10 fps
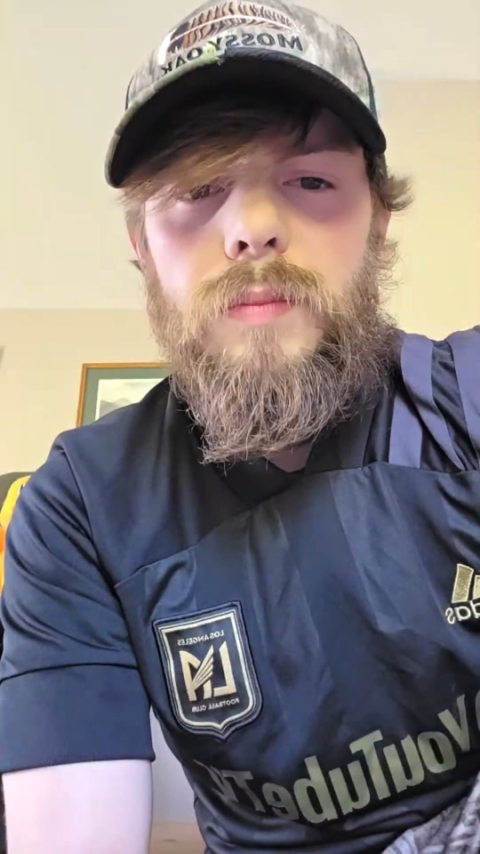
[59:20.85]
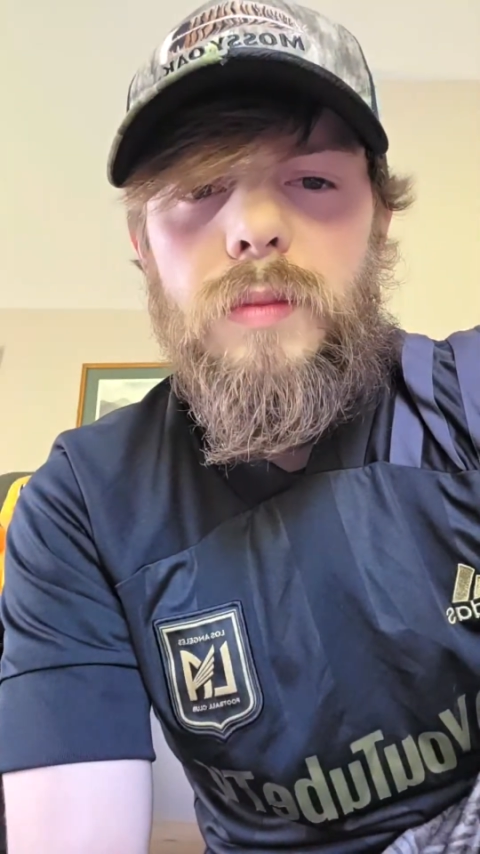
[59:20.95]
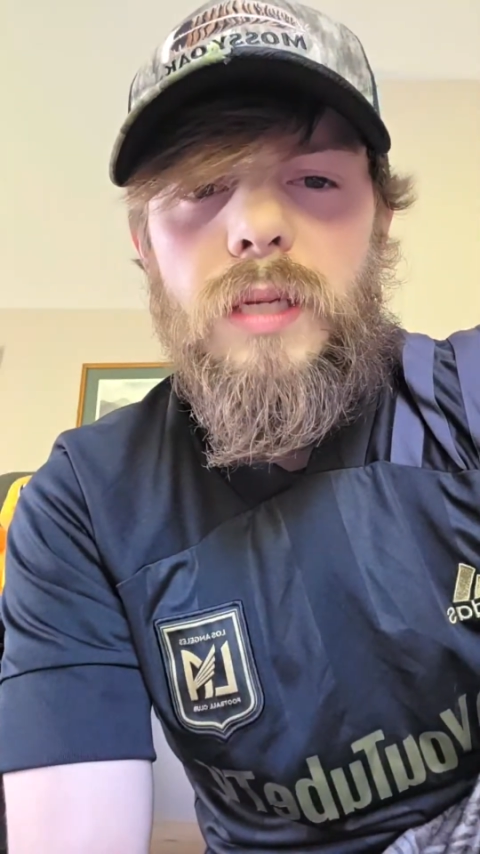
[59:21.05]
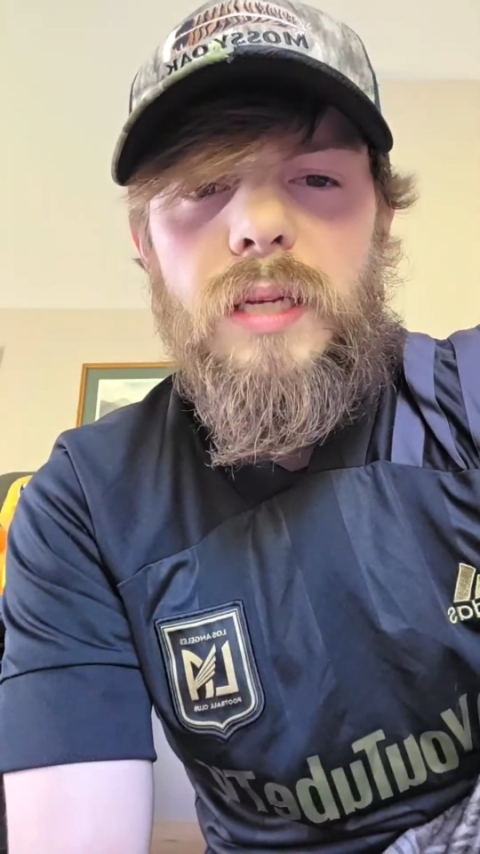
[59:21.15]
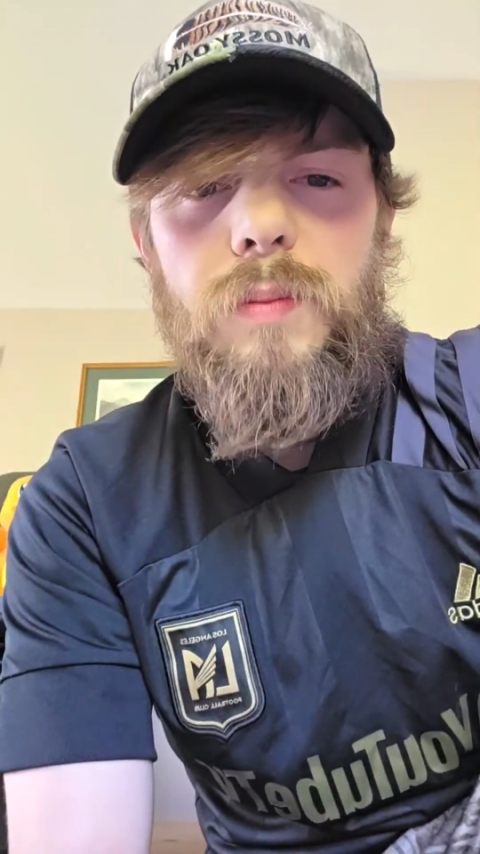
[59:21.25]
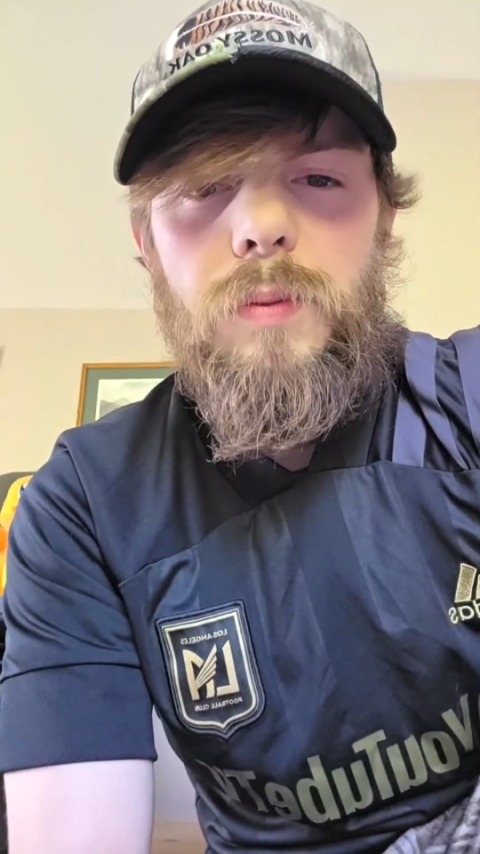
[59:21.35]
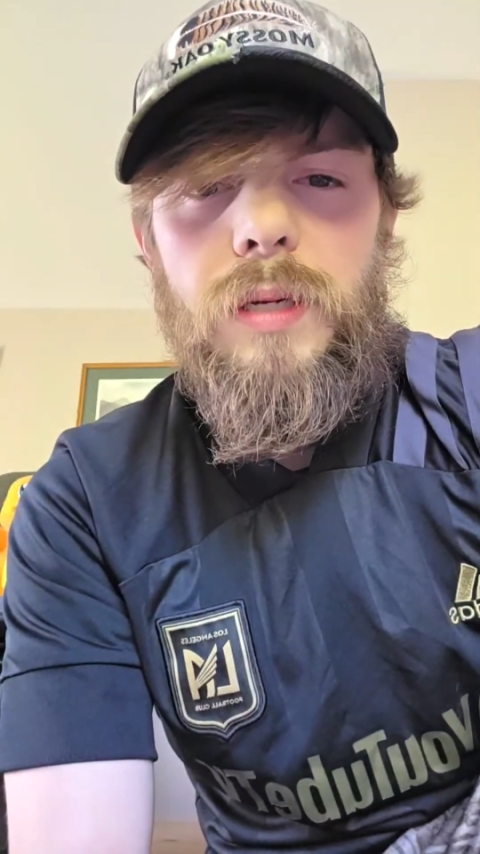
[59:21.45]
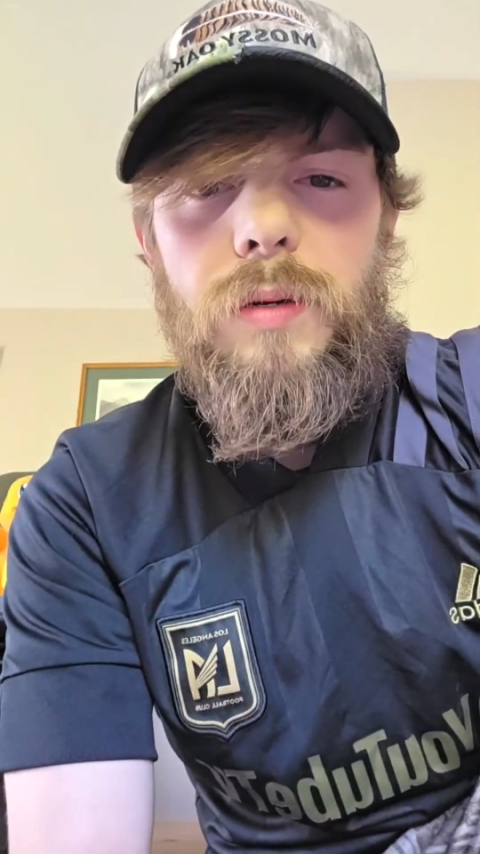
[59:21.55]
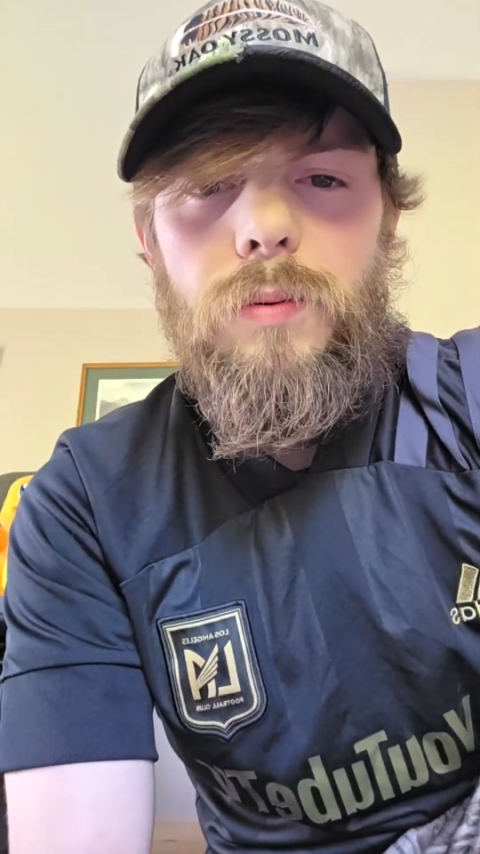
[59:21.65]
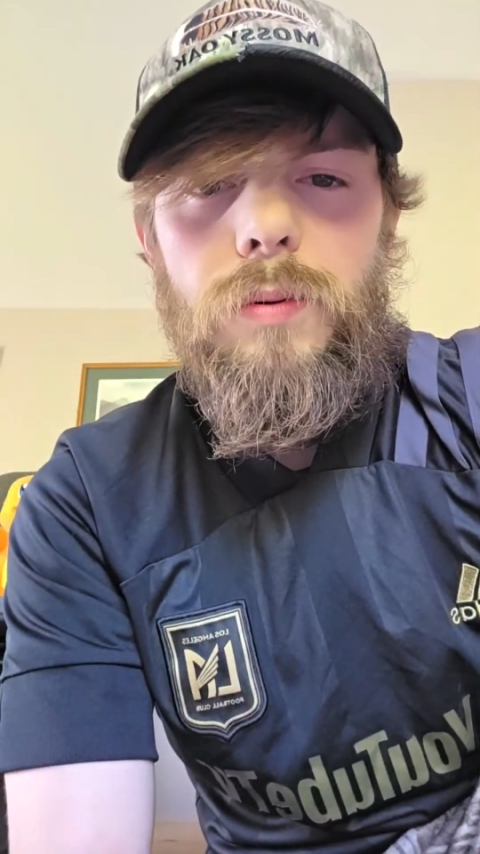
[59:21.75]
so that's pretty
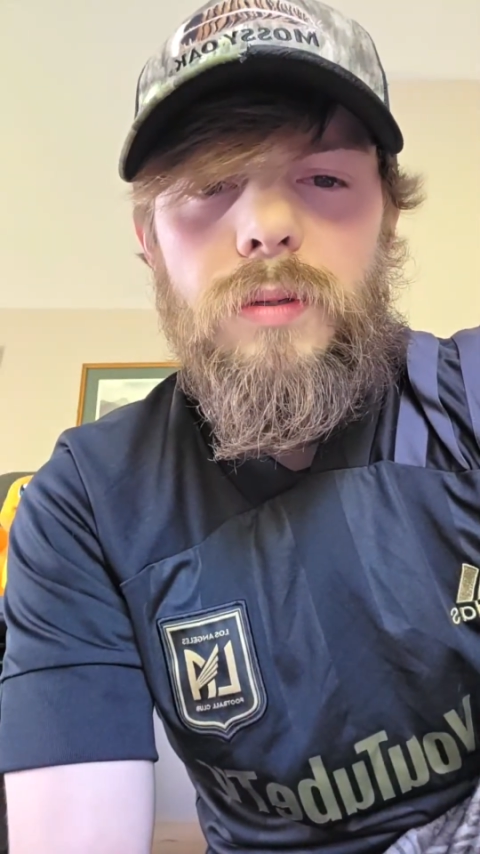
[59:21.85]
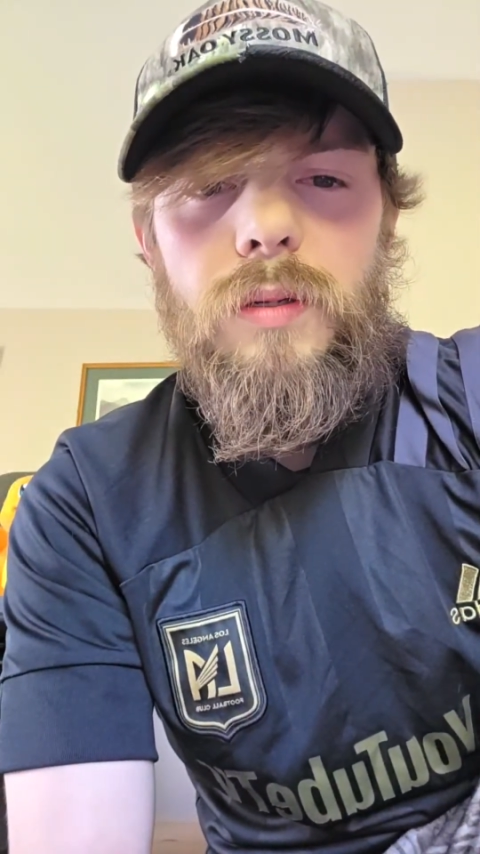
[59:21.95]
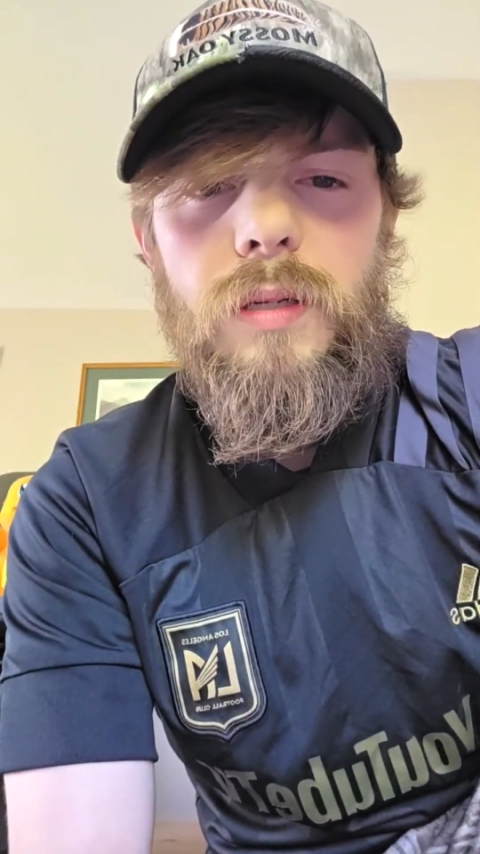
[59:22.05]
cool.